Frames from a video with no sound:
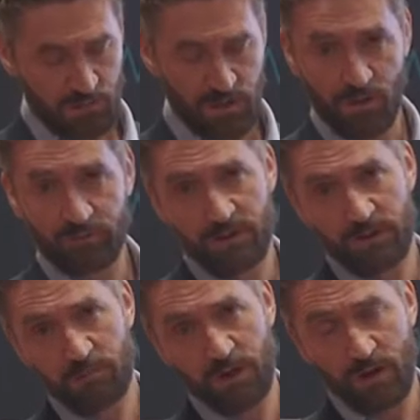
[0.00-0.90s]
because they,
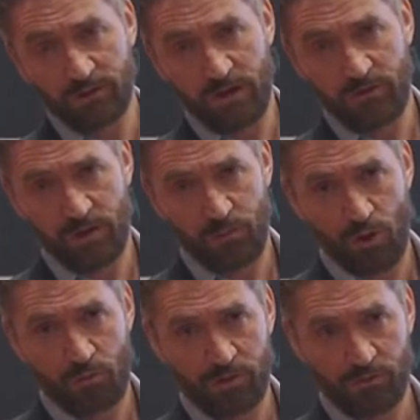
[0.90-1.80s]
because they have the
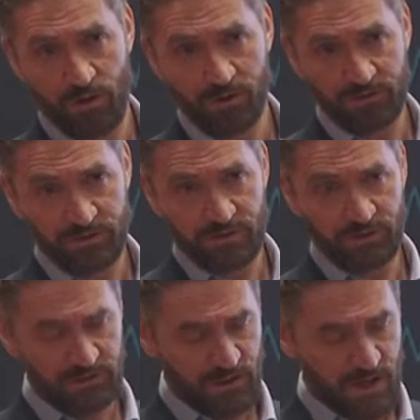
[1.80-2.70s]
appropriate rare
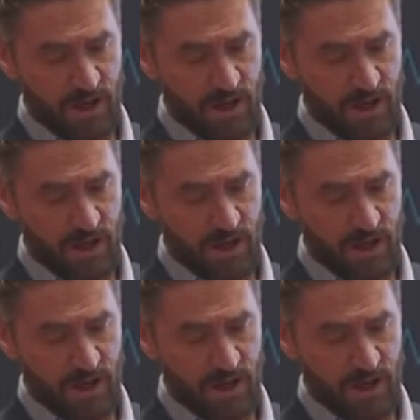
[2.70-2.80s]
disease